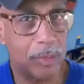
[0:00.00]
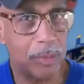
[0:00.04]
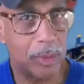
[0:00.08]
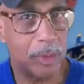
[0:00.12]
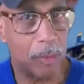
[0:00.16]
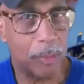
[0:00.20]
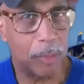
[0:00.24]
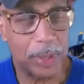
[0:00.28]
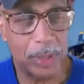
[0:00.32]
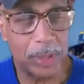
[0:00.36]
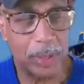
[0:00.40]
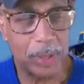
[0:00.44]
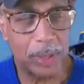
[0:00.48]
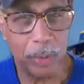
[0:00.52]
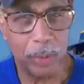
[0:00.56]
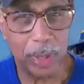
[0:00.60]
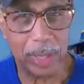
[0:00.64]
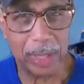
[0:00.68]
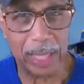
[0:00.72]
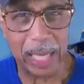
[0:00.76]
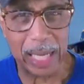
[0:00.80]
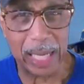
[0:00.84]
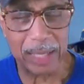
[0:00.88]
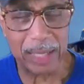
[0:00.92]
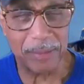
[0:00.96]
you they'll be
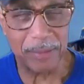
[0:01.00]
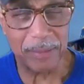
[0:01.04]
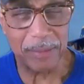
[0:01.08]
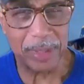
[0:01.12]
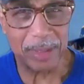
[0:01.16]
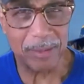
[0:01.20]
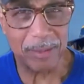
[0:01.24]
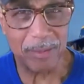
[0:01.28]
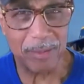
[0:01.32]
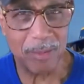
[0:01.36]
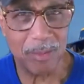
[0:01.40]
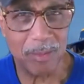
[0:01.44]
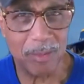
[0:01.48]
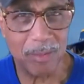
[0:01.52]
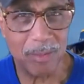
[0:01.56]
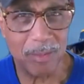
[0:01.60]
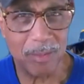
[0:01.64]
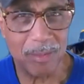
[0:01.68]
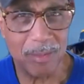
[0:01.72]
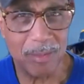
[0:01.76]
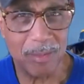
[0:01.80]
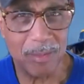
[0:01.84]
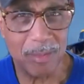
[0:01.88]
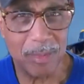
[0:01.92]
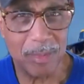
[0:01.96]
doing a lot of it
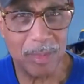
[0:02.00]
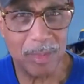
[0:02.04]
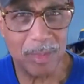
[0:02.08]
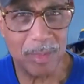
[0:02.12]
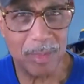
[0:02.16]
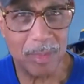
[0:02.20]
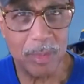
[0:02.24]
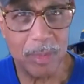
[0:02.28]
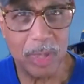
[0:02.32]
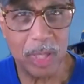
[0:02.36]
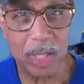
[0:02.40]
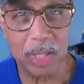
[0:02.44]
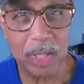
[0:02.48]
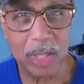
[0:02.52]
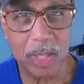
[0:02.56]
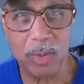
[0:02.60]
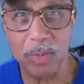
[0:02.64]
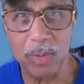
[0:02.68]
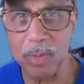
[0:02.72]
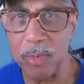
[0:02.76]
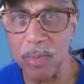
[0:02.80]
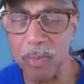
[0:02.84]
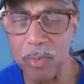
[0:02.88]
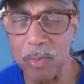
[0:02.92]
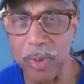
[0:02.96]

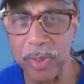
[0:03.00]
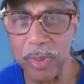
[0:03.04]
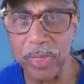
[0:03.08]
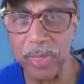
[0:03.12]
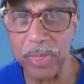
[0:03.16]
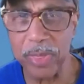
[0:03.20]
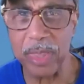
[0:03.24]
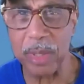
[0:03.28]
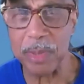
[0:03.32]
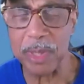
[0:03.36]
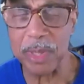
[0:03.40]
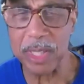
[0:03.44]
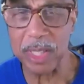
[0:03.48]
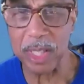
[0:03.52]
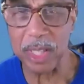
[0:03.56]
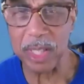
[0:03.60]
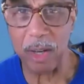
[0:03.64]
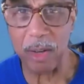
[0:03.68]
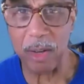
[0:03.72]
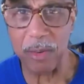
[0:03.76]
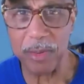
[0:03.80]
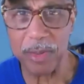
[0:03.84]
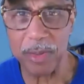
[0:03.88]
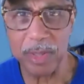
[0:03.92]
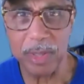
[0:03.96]
just with
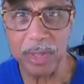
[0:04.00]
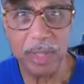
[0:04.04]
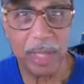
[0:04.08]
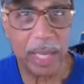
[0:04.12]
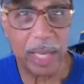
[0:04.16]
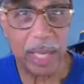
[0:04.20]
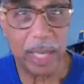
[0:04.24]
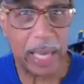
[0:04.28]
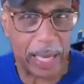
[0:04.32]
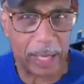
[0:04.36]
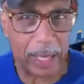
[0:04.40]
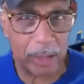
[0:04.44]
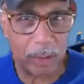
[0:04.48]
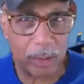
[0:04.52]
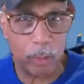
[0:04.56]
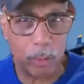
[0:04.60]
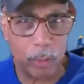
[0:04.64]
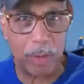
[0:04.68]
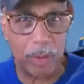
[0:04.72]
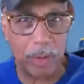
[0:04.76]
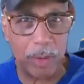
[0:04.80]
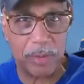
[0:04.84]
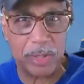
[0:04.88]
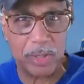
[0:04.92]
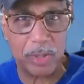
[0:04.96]
themselves
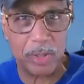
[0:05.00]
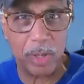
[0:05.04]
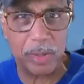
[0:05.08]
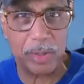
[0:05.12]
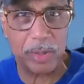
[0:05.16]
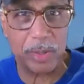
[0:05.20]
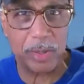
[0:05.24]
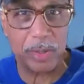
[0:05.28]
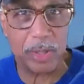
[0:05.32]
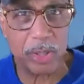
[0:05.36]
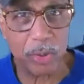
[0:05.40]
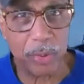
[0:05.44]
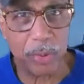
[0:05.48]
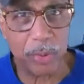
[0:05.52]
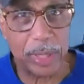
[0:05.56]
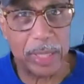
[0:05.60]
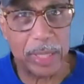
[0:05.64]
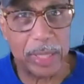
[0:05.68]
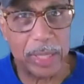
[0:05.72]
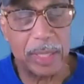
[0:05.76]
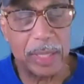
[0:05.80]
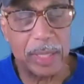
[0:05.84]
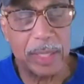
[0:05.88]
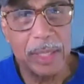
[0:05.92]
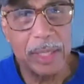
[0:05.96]
and whoever's on the
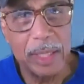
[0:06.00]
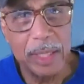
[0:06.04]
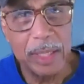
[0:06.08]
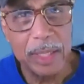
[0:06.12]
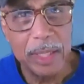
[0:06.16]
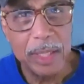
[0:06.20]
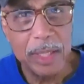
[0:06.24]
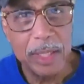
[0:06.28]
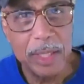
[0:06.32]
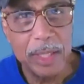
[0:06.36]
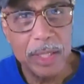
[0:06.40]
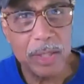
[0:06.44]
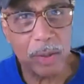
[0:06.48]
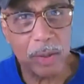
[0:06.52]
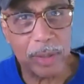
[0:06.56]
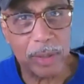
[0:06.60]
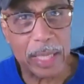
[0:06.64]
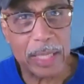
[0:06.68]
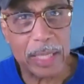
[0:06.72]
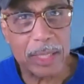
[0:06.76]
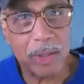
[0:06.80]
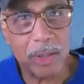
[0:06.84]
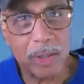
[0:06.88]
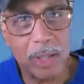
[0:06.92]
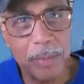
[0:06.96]
screen.
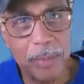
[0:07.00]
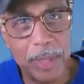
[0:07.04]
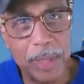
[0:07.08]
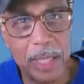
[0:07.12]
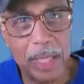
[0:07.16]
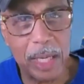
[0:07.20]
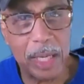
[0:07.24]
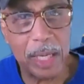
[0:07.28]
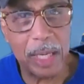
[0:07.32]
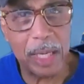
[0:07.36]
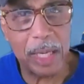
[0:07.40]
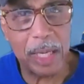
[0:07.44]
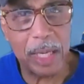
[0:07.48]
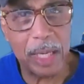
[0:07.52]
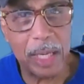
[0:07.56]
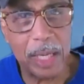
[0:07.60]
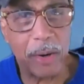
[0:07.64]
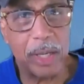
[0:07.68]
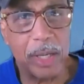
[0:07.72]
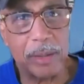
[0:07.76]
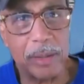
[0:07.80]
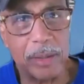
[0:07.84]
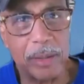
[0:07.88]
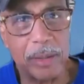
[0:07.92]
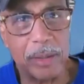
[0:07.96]
So that's going to be an
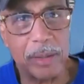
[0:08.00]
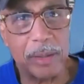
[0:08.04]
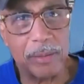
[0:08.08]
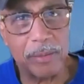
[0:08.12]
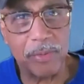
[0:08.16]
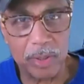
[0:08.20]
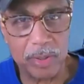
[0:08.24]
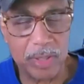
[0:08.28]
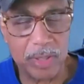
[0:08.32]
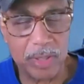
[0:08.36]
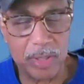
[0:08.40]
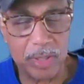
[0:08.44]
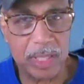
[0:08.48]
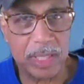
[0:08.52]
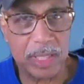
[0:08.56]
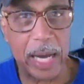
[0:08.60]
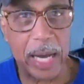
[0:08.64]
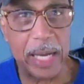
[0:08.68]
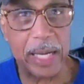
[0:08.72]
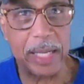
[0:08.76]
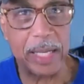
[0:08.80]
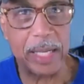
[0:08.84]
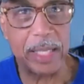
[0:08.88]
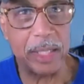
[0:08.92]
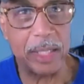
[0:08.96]
area for
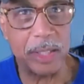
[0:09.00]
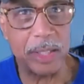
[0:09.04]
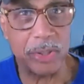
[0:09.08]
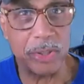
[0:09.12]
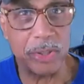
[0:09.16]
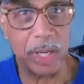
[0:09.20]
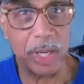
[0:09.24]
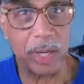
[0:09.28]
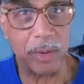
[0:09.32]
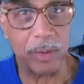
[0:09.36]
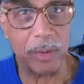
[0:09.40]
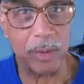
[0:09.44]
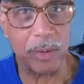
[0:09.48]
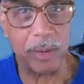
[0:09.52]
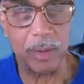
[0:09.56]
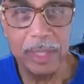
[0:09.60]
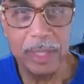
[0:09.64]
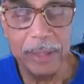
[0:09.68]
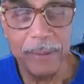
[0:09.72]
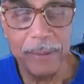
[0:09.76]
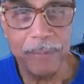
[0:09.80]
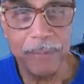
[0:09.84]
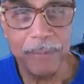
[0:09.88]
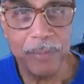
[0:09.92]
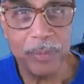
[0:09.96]
society in
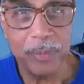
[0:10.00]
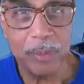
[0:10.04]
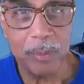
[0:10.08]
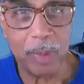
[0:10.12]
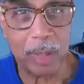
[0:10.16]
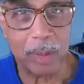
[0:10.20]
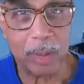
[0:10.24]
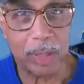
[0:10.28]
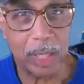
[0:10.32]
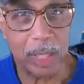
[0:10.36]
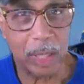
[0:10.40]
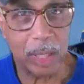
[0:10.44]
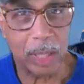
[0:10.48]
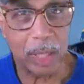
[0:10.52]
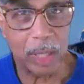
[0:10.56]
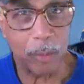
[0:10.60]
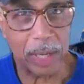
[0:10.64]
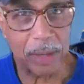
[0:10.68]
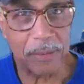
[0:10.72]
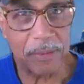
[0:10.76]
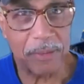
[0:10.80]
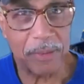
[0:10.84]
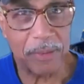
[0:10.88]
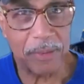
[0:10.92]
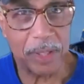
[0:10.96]
general. But, you
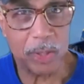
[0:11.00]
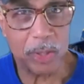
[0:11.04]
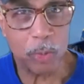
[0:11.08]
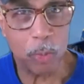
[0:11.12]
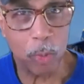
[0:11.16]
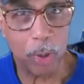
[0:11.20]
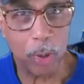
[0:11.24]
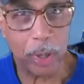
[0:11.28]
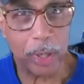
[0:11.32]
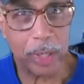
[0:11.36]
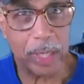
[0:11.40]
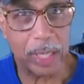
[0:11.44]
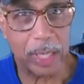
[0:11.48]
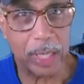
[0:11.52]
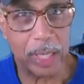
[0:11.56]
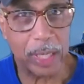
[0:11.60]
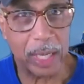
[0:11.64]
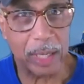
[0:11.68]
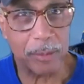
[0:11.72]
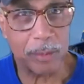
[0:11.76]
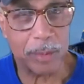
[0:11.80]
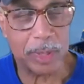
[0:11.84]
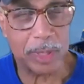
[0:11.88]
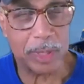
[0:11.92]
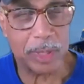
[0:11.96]
know, when I finished
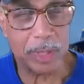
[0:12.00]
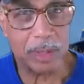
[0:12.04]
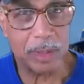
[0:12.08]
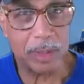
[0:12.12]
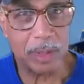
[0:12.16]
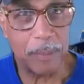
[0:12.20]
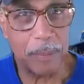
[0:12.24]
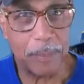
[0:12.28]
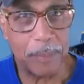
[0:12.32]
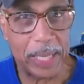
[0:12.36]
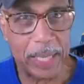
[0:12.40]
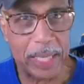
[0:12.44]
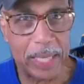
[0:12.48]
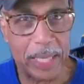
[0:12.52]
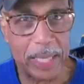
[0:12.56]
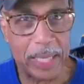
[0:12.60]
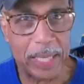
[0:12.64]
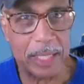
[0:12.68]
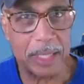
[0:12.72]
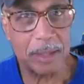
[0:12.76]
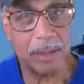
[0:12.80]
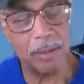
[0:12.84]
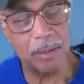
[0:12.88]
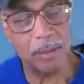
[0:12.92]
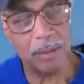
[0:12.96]
working, I was
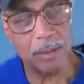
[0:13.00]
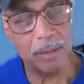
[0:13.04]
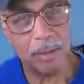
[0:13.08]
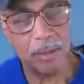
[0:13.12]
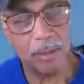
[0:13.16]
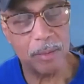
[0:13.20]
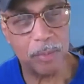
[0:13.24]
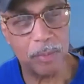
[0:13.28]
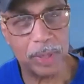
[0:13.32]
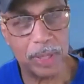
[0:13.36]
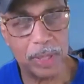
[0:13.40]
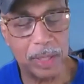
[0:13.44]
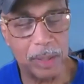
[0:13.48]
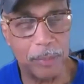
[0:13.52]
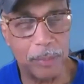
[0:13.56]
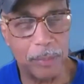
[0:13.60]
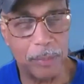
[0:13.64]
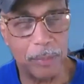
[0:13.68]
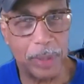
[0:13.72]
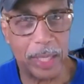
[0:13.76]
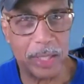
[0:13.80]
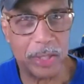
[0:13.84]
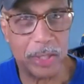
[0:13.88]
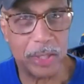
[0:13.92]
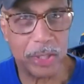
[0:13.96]
amazed,
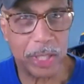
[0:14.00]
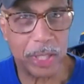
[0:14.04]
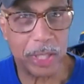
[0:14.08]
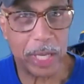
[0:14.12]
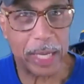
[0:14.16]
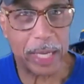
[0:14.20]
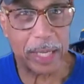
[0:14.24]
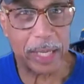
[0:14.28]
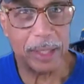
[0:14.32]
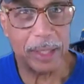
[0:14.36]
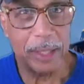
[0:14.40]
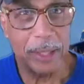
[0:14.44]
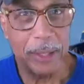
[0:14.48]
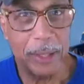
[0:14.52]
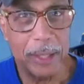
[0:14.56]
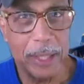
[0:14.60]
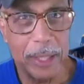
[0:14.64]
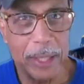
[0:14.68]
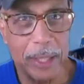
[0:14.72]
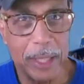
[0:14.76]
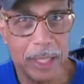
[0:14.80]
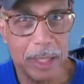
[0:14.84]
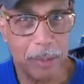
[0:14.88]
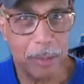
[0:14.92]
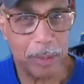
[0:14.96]
particularly being in China,